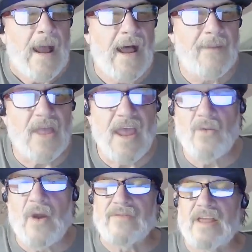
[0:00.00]
Uh,
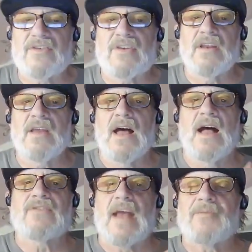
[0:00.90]
in Revelation
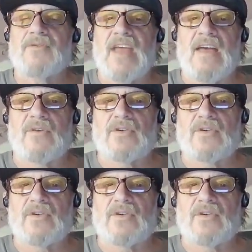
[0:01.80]
uh, chapter 10,